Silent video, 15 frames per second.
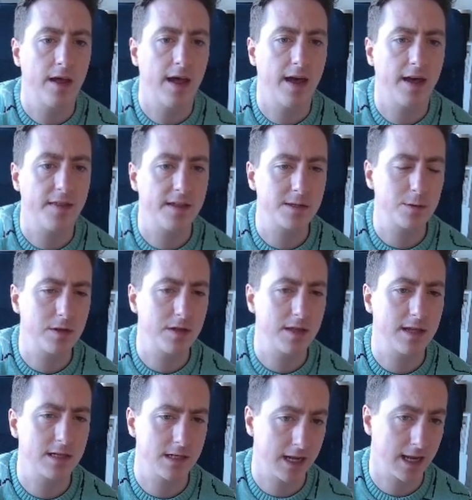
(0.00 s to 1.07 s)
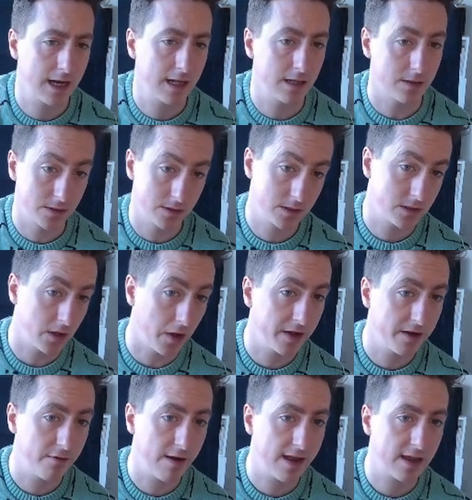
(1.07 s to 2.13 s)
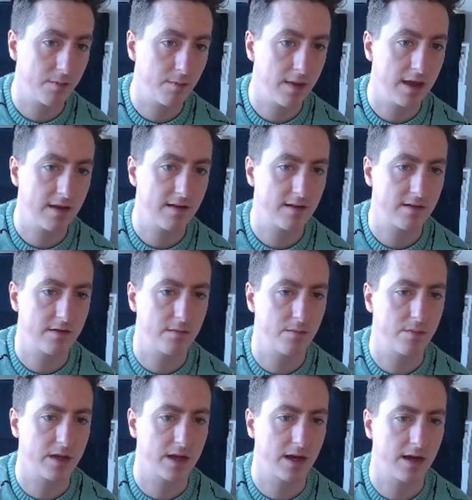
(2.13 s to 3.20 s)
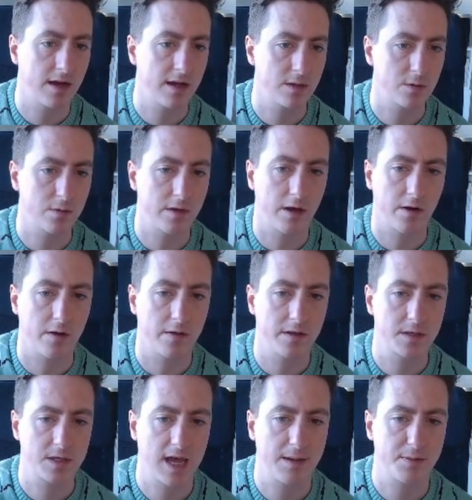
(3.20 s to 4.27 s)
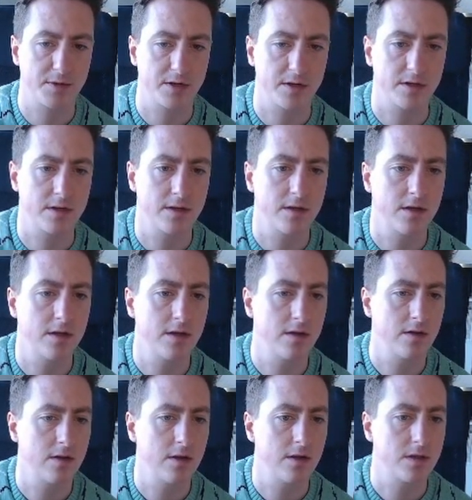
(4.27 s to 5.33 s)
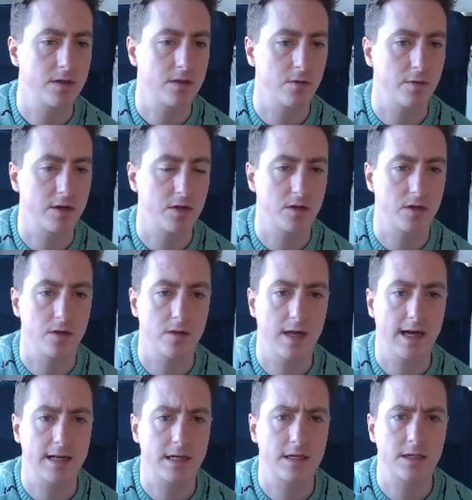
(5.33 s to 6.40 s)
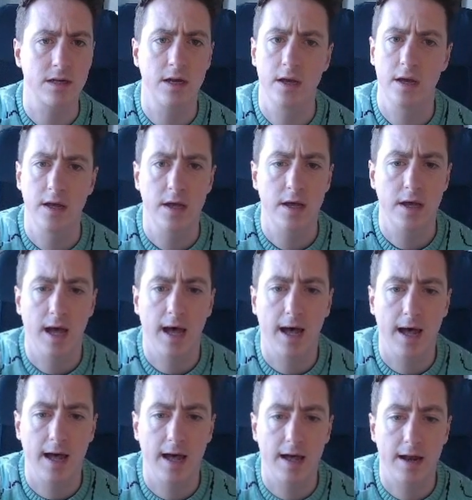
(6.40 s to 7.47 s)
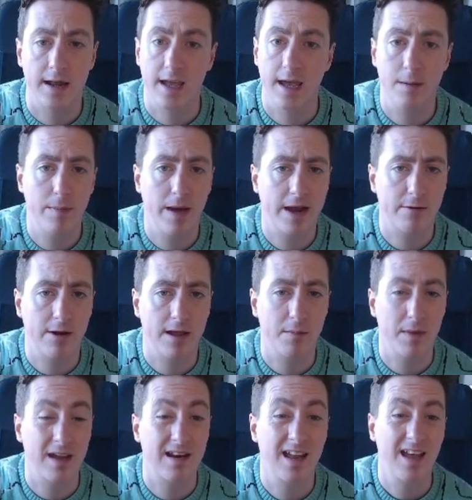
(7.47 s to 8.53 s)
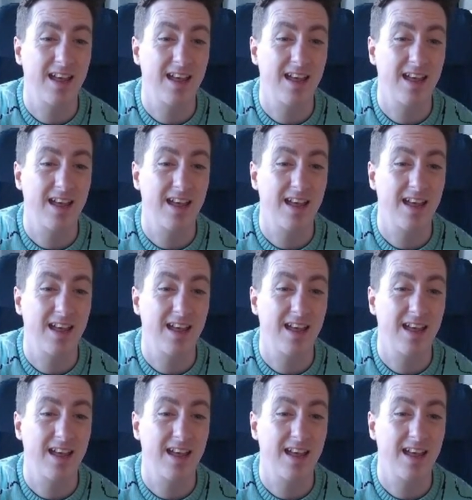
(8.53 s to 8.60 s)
This one I think is like a little side rank mate because we got all this captured. So we can just do that. And again, back rank mate.